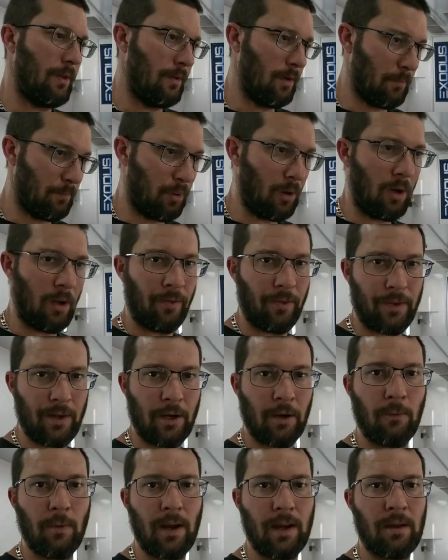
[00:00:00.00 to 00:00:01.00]
upon
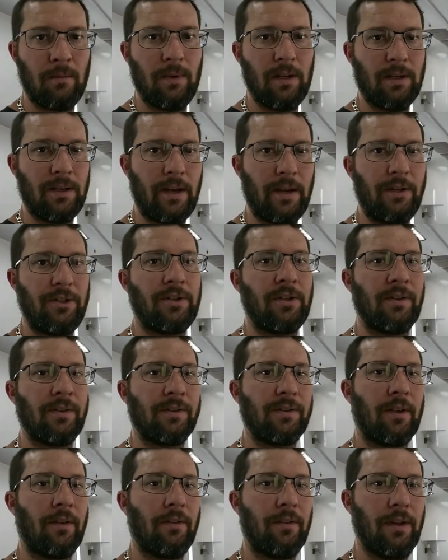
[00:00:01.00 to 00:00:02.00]
their
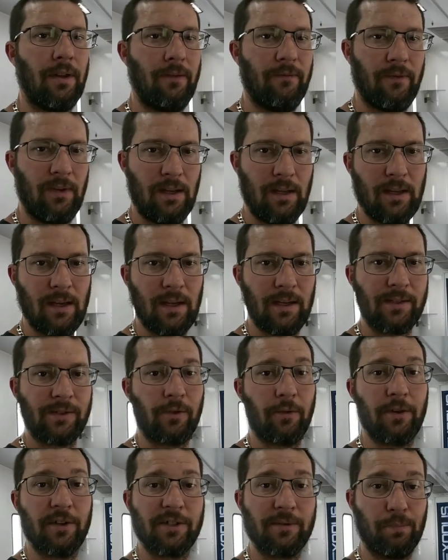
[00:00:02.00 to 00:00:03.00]
recommendations, the VS
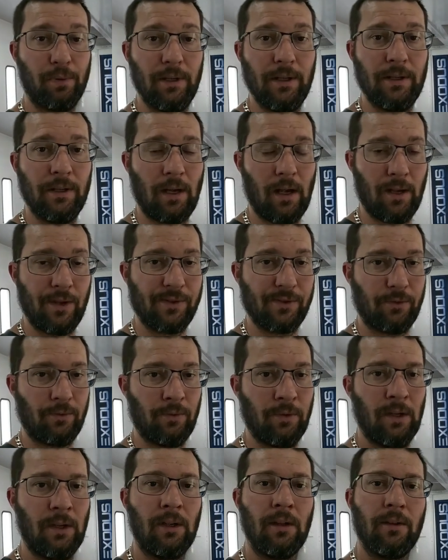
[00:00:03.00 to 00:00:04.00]
or the split
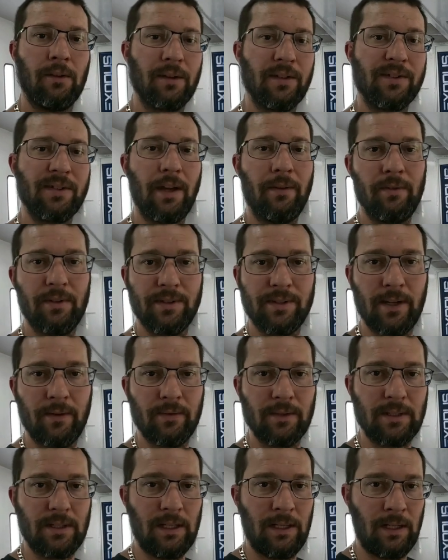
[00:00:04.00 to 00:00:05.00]
nozzle, the
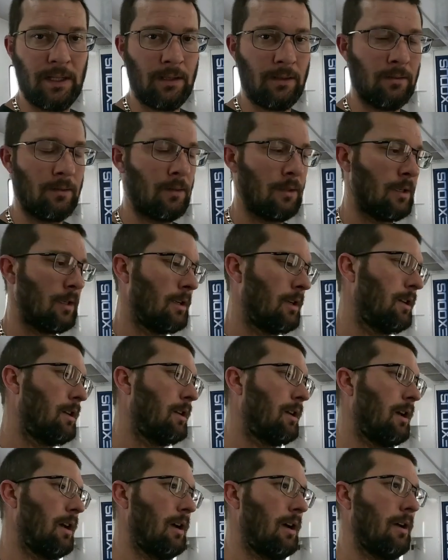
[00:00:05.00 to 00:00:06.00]
717,
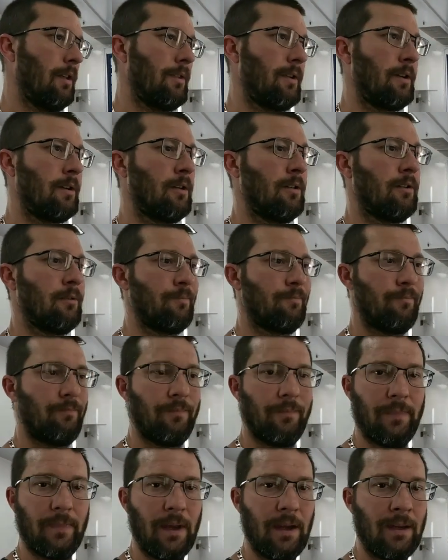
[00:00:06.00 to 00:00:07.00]

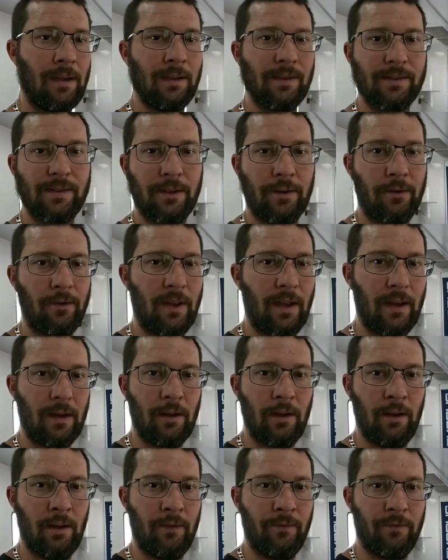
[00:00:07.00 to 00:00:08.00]
they consider that
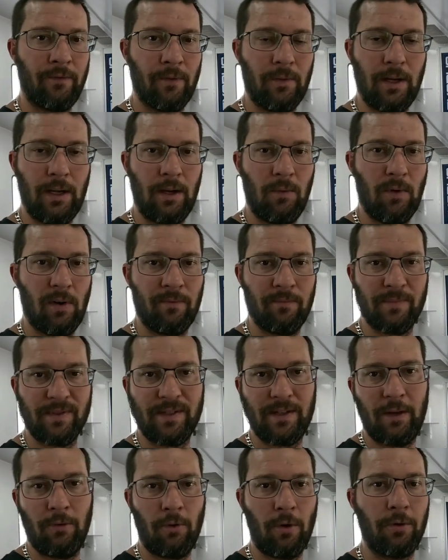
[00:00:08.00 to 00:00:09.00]
gun from anywhere from
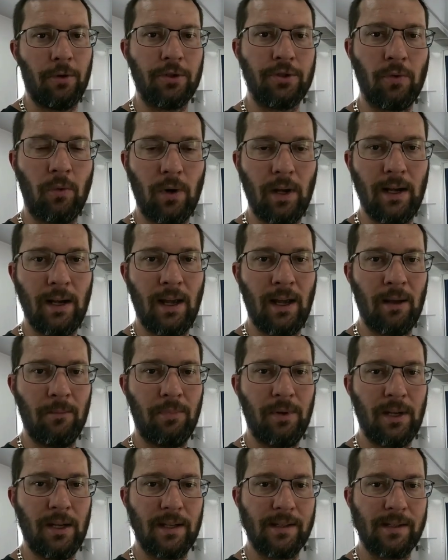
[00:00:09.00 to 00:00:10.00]
0 to 29
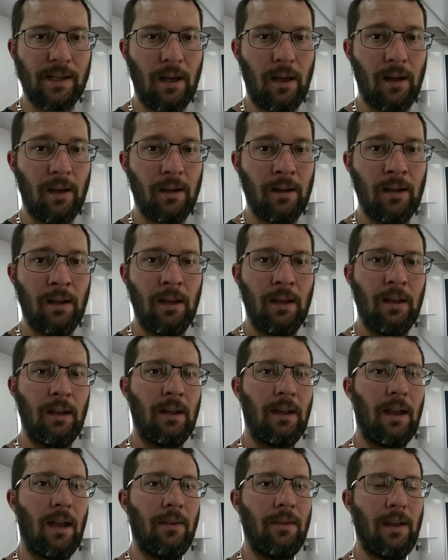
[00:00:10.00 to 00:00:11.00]
PSI,
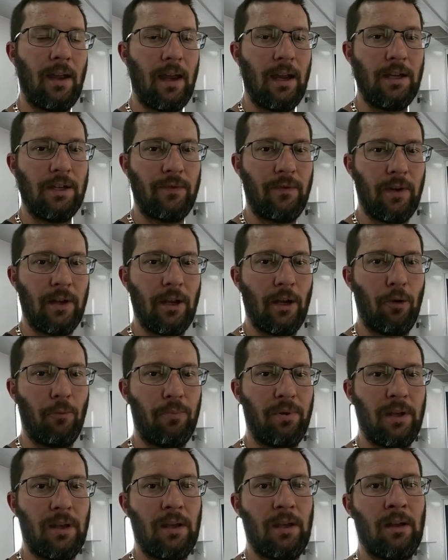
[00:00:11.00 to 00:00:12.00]
and the
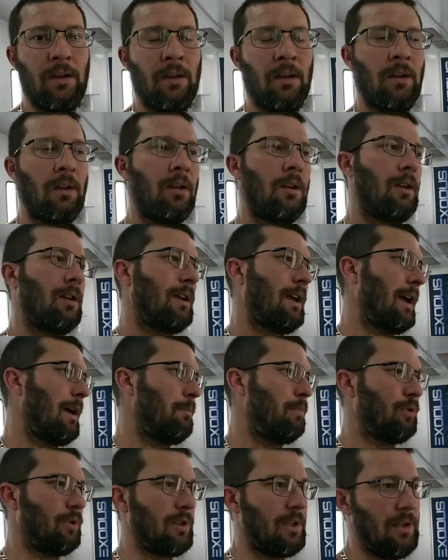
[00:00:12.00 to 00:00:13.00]
HVLP, I
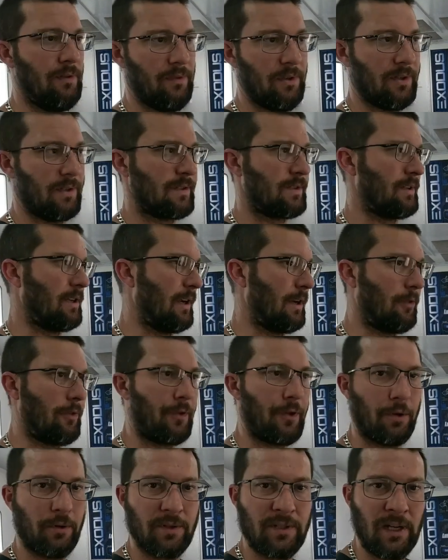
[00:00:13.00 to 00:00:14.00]
believe, is
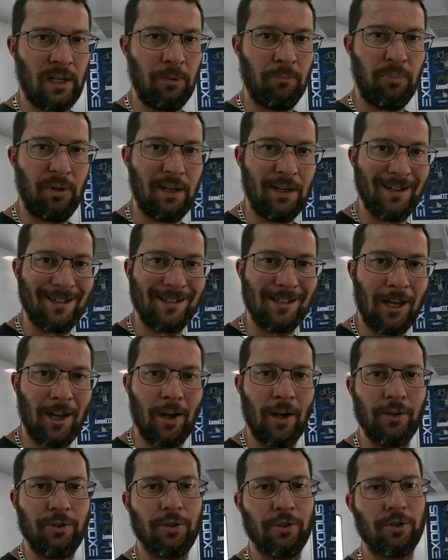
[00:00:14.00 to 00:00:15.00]
like 13
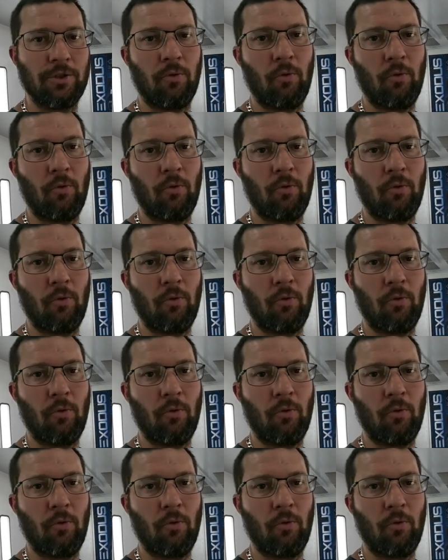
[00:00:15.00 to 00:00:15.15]
PSI to